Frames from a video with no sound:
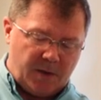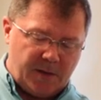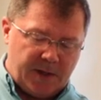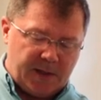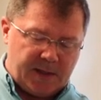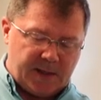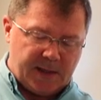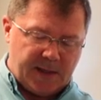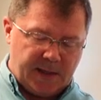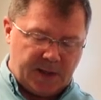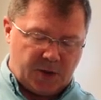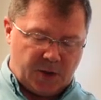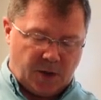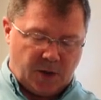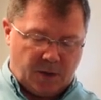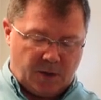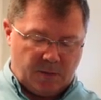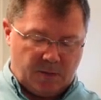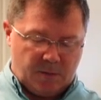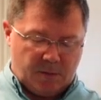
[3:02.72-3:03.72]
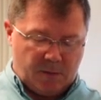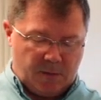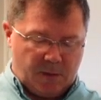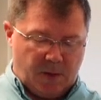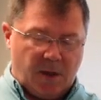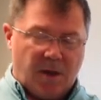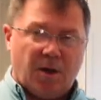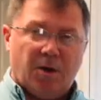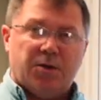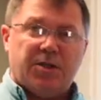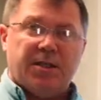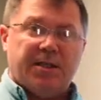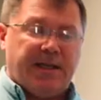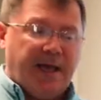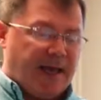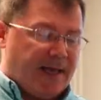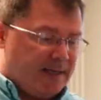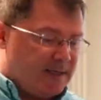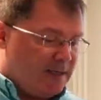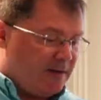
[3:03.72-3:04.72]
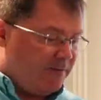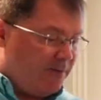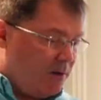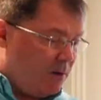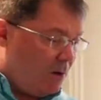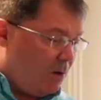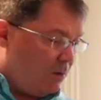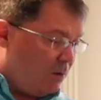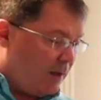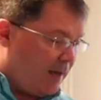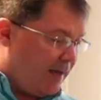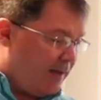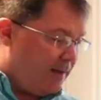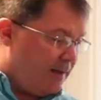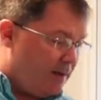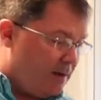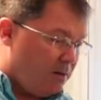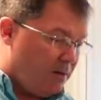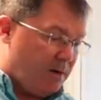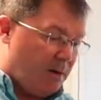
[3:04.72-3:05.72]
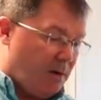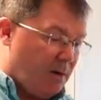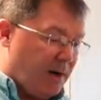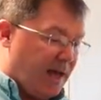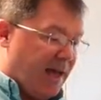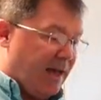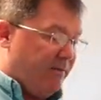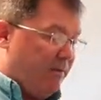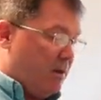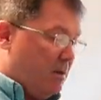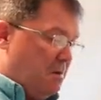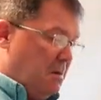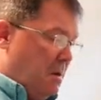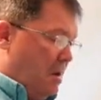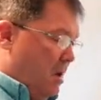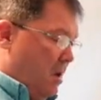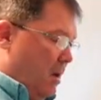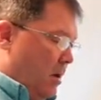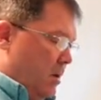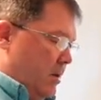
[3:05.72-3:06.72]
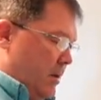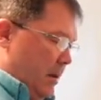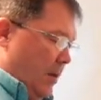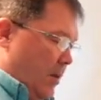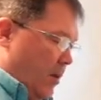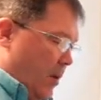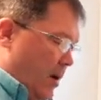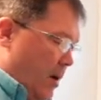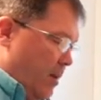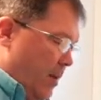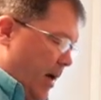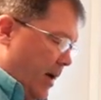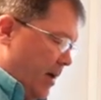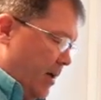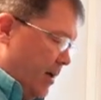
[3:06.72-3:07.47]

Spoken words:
these things are, to taste. If you don't like it or you don't have it, don't worry about it.